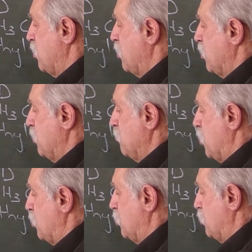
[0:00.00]
in
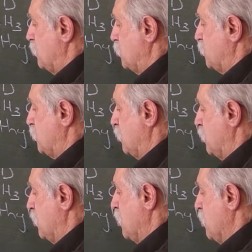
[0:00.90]
moles
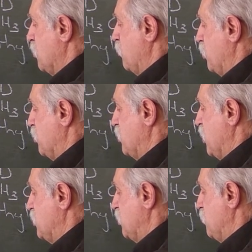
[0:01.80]
per
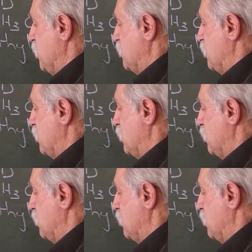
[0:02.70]
decimeter